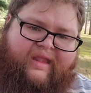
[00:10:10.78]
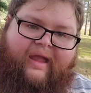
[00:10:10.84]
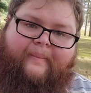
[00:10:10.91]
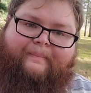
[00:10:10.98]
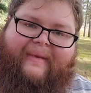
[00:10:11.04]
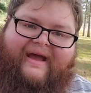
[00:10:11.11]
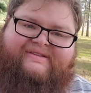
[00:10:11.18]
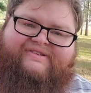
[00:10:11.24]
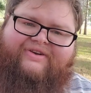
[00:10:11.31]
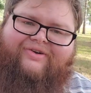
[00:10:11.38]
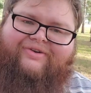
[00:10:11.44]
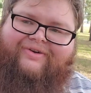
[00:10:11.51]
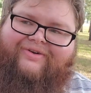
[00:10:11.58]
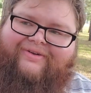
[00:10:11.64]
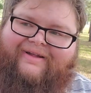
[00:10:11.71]
Massacre
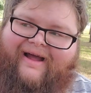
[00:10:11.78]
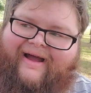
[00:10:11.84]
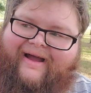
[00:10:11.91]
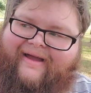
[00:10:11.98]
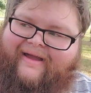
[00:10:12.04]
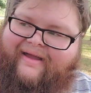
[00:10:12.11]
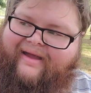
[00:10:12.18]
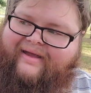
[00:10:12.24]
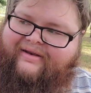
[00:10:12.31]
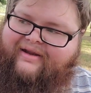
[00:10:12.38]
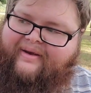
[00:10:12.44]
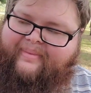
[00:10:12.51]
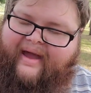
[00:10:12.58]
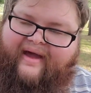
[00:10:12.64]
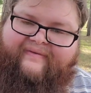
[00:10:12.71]
Girl, I end
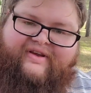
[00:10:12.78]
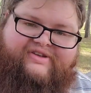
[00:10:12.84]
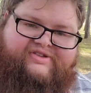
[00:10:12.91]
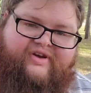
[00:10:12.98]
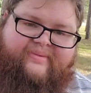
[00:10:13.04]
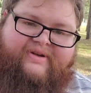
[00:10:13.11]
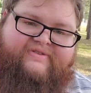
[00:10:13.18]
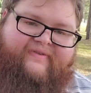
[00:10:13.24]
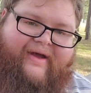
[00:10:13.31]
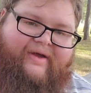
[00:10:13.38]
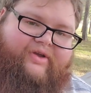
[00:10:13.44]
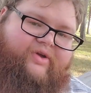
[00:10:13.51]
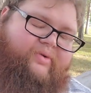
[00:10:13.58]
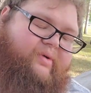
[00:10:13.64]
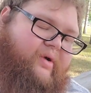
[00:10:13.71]
up having so much
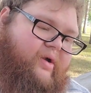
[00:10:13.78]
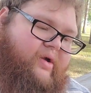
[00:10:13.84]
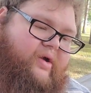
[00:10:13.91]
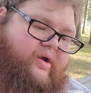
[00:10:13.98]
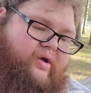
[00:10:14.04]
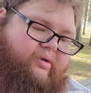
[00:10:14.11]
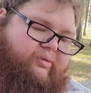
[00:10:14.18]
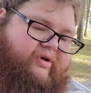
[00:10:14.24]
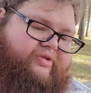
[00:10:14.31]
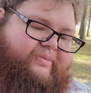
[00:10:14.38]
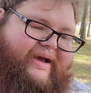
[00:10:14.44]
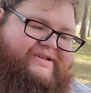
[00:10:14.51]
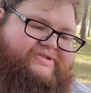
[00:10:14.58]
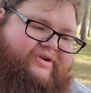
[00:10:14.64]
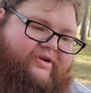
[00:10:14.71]
value with
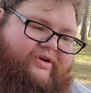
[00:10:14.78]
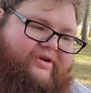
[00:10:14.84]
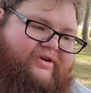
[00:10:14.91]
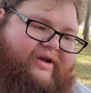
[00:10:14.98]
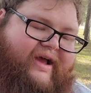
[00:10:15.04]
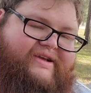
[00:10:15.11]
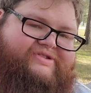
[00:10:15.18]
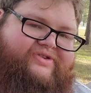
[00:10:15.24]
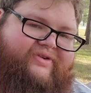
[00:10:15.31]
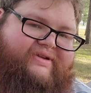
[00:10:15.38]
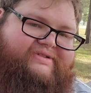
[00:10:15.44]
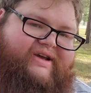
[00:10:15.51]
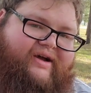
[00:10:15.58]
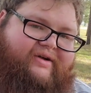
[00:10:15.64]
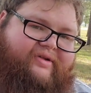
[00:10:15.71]
Massacre Girl. As you can
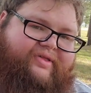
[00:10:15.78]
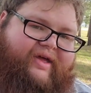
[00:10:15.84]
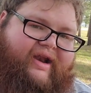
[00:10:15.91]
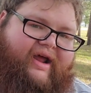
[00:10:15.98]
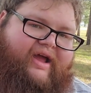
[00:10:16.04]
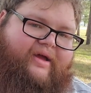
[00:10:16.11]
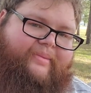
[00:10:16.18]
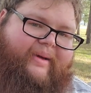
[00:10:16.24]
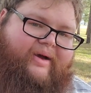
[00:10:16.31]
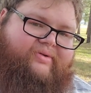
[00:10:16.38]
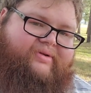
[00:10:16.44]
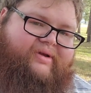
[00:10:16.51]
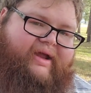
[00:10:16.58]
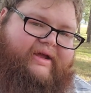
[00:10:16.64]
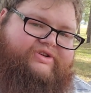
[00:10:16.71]
tell, that I am out
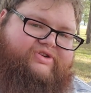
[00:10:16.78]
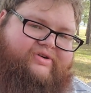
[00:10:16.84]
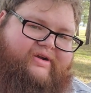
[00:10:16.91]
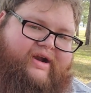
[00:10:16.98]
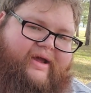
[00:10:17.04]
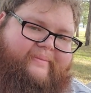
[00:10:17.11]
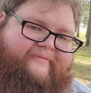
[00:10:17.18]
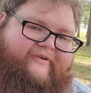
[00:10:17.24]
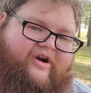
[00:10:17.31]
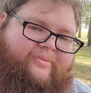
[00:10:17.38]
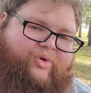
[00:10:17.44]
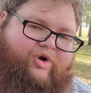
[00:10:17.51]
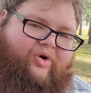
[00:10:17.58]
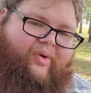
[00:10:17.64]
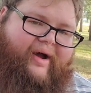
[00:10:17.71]
in nature and I'm far
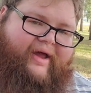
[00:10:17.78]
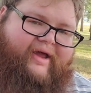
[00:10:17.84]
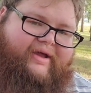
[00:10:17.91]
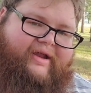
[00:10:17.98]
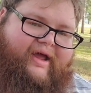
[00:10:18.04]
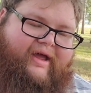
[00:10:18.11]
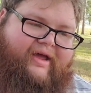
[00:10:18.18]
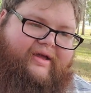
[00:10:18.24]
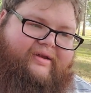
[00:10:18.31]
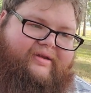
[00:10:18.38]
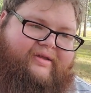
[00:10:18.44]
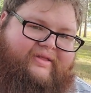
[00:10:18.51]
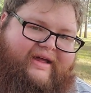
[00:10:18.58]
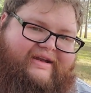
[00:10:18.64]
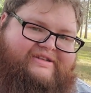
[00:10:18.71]
more quiet, and
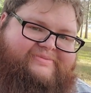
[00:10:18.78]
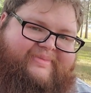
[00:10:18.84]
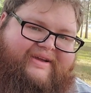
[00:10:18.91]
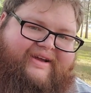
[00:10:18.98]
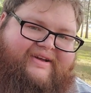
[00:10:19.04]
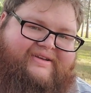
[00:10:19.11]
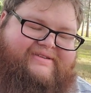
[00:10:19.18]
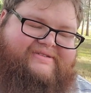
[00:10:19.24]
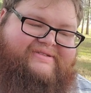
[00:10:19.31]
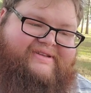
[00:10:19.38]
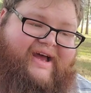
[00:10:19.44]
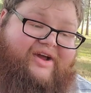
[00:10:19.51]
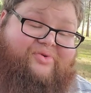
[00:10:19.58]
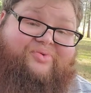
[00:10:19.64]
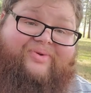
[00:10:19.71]
that is because
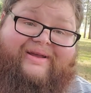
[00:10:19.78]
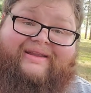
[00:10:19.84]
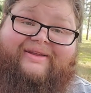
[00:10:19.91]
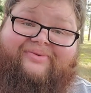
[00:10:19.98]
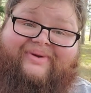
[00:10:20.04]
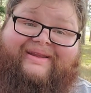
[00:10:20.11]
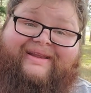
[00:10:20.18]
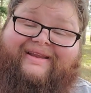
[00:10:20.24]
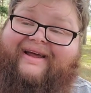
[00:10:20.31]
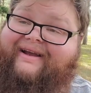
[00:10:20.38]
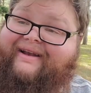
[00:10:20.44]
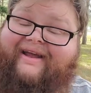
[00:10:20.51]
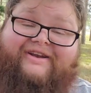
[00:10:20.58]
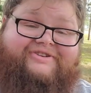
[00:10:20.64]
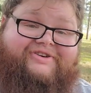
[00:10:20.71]
I really, really like
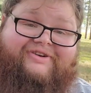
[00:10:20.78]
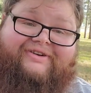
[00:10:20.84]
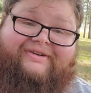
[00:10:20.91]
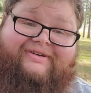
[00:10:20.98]
nature.